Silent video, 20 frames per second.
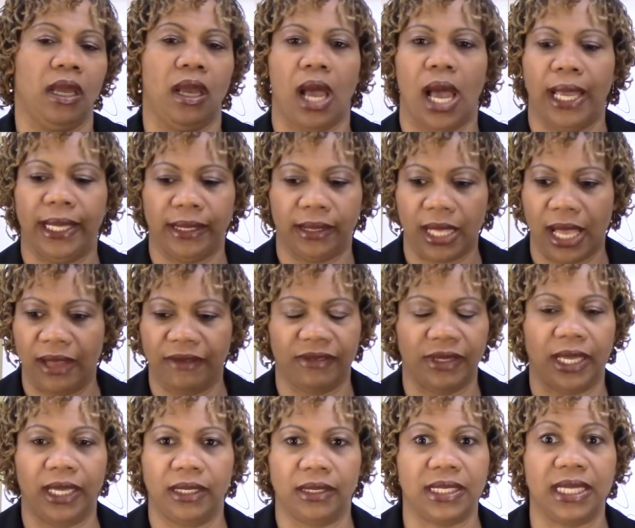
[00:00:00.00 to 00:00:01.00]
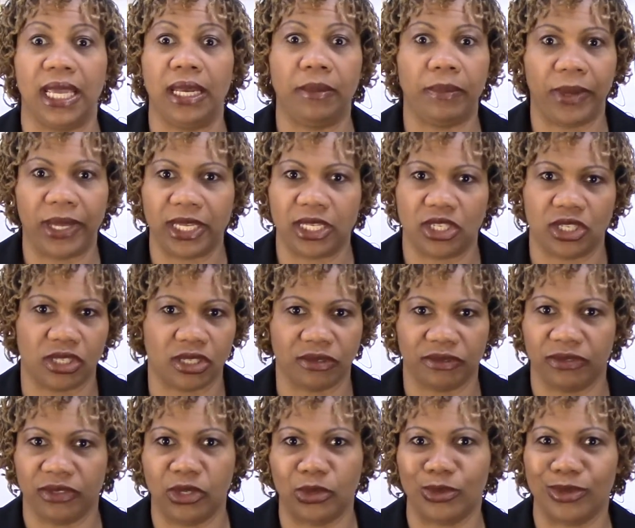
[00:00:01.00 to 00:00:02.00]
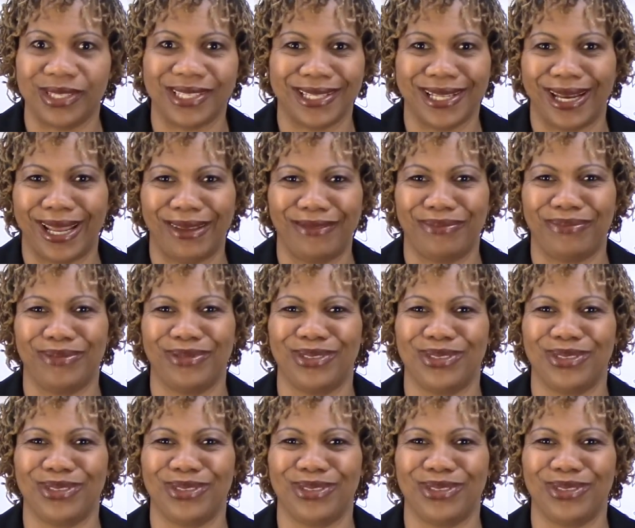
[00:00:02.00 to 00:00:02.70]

I'll have like 10 pages of notes that I've